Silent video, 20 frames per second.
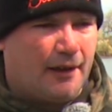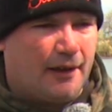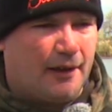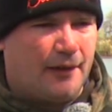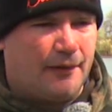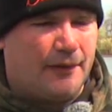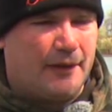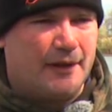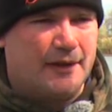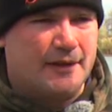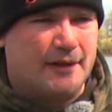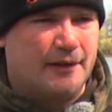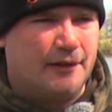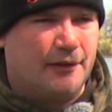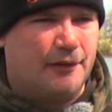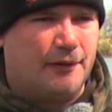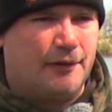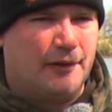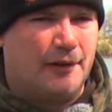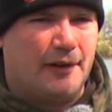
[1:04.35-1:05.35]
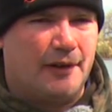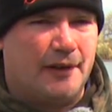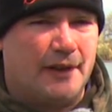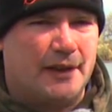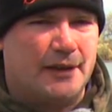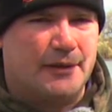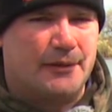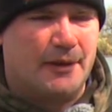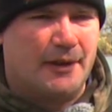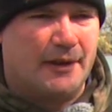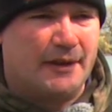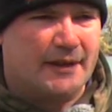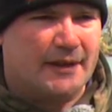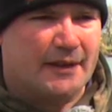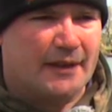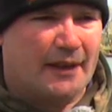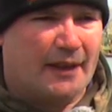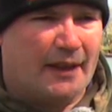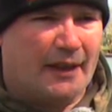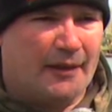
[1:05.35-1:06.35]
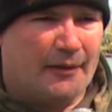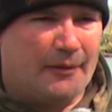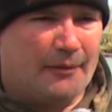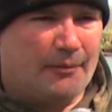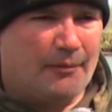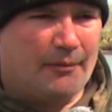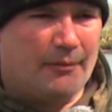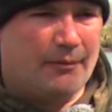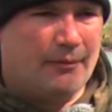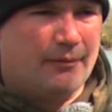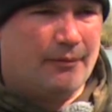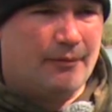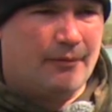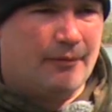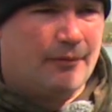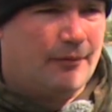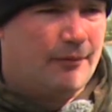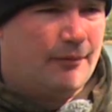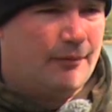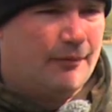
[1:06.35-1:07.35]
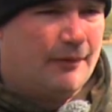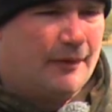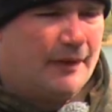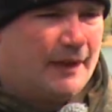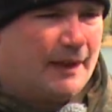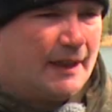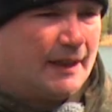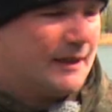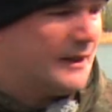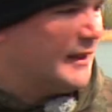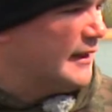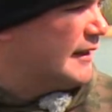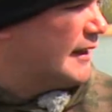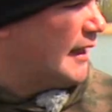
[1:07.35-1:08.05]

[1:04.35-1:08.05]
I've used an awful lot of these rods, and this is